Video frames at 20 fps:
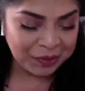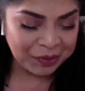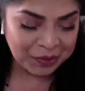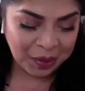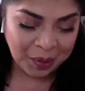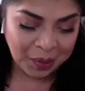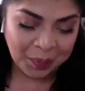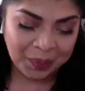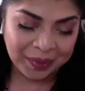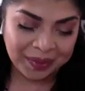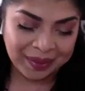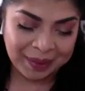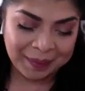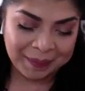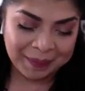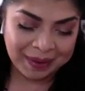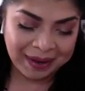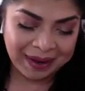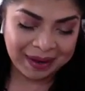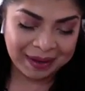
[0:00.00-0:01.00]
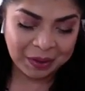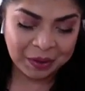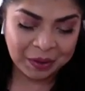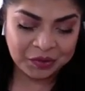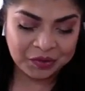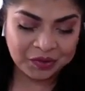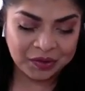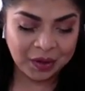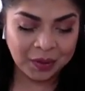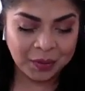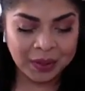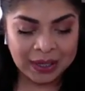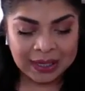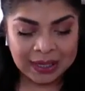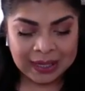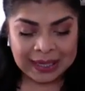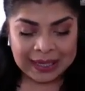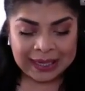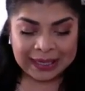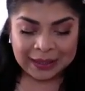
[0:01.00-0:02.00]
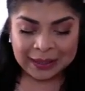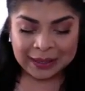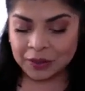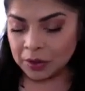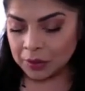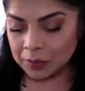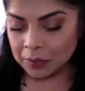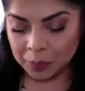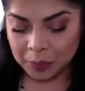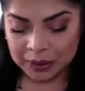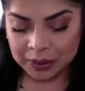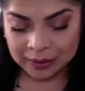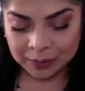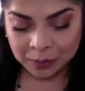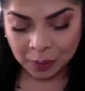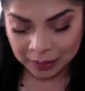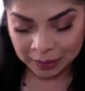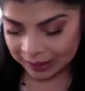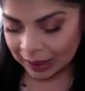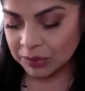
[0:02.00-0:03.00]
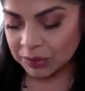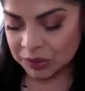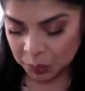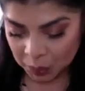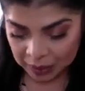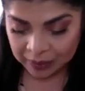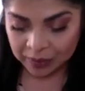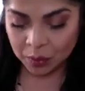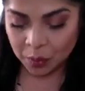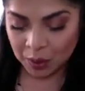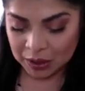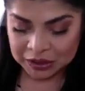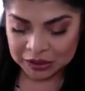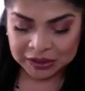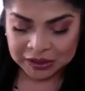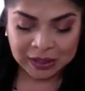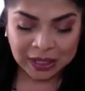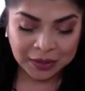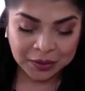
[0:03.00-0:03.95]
So with that, also, that was one of the questions.